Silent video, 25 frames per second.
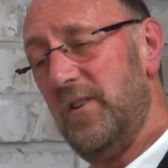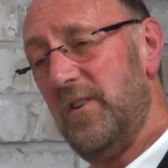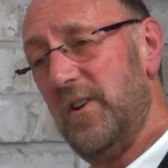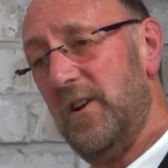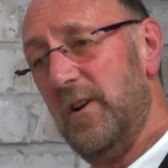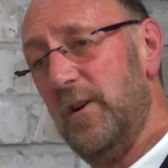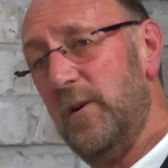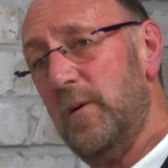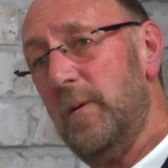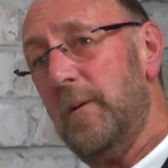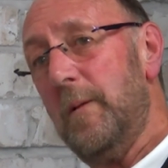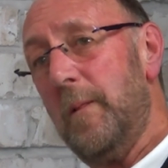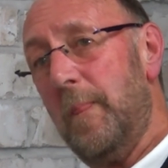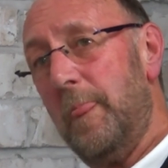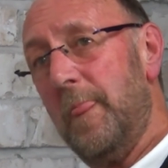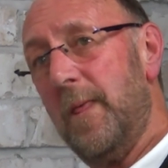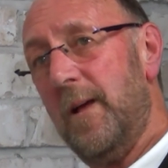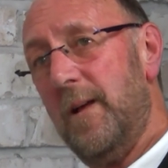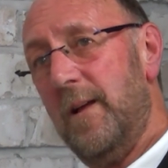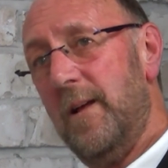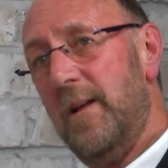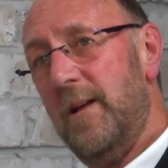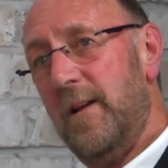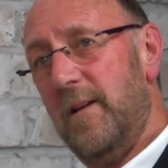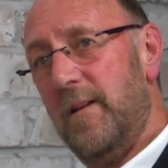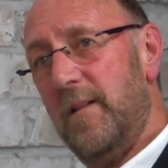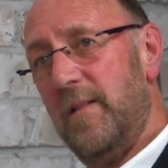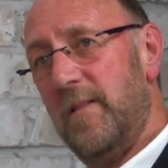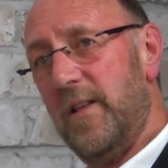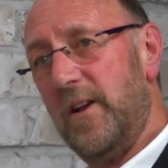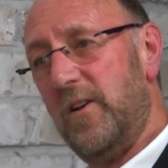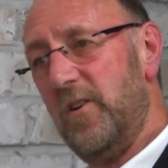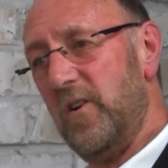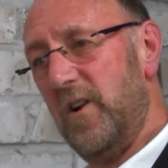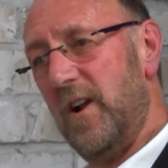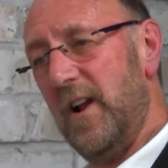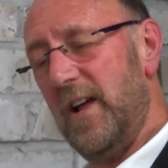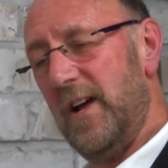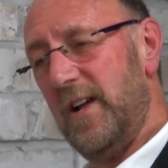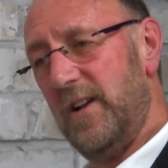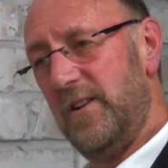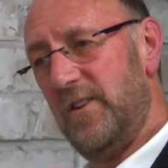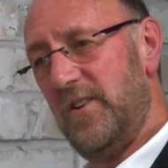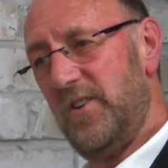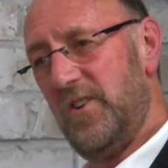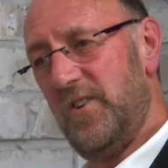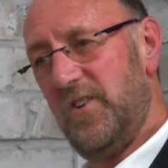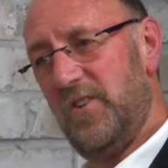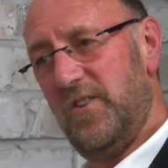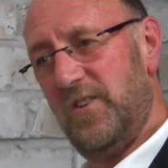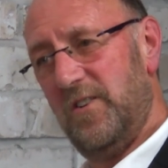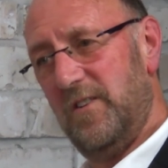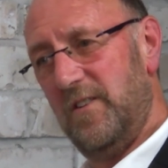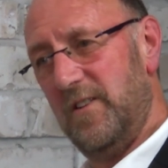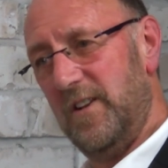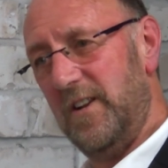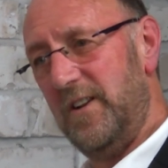So they're good lads.